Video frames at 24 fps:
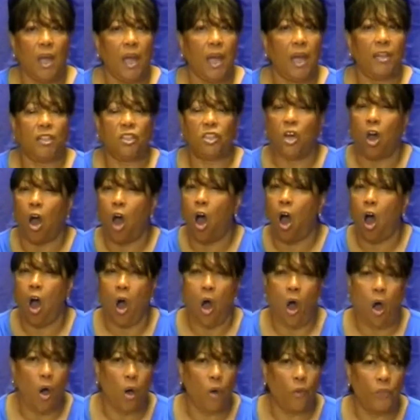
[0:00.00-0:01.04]
and to
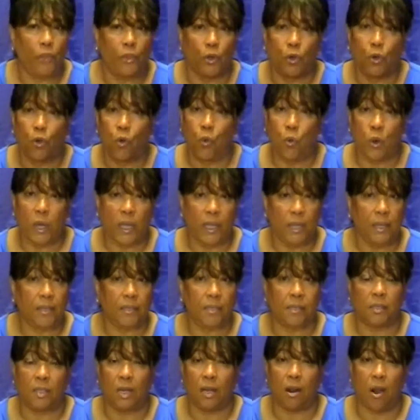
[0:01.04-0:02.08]
all the
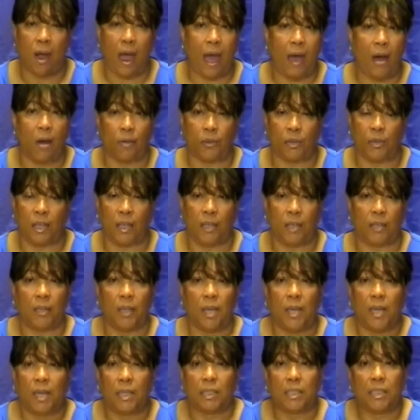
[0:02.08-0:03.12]
queens that are out there
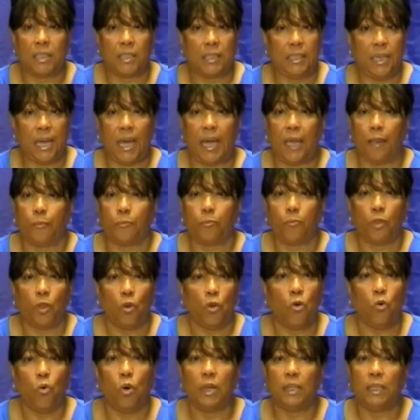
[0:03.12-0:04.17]
today
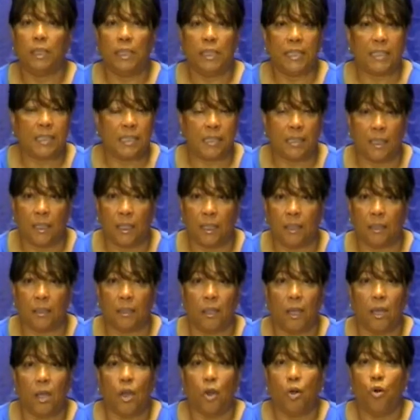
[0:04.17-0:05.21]
who are listening,
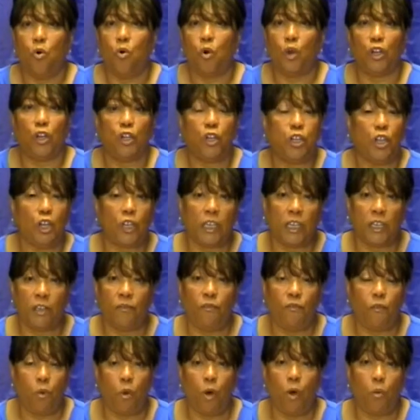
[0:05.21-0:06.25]
who are looking
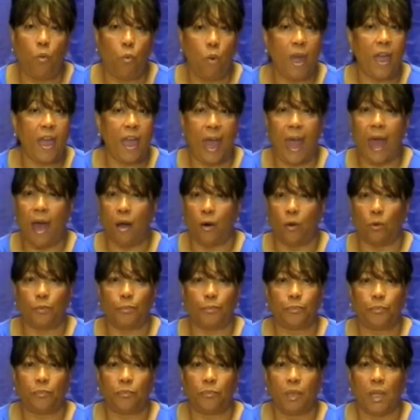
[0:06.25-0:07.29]
for a way out.
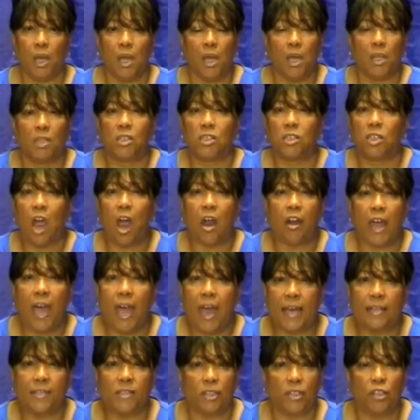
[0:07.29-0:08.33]
Start
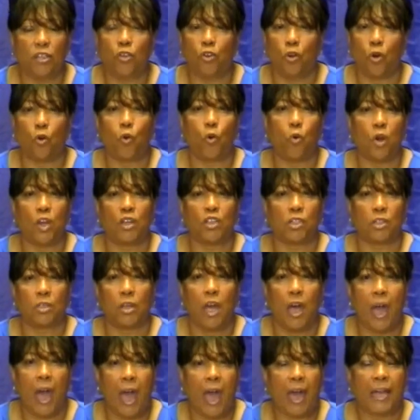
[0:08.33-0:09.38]
asking
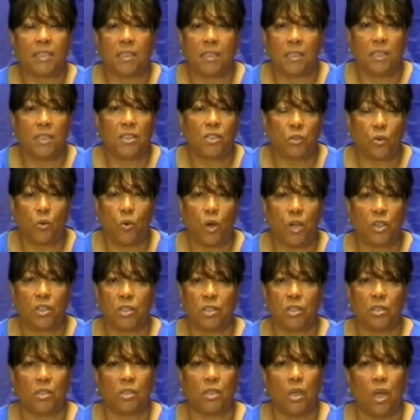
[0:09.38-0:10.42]
ask these
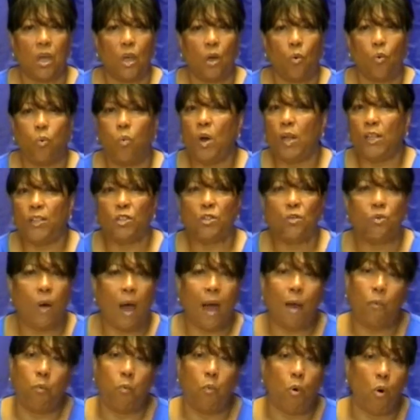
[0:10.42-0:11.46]
questions. What do
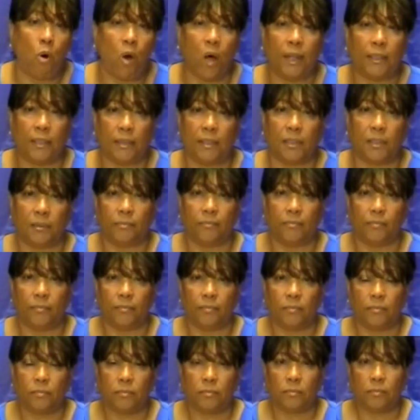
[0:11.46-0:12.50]
I want?
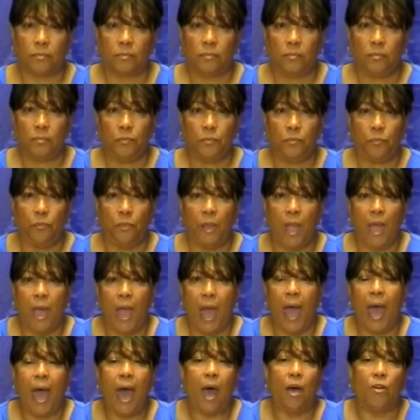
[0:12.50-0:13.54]

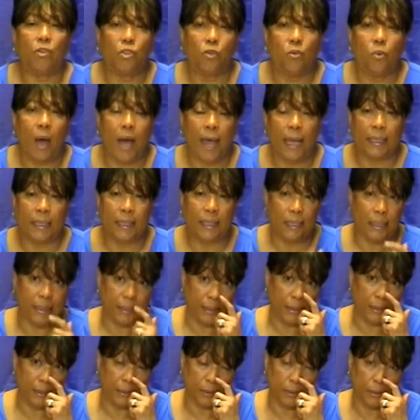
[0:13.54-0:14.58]
How do I get it?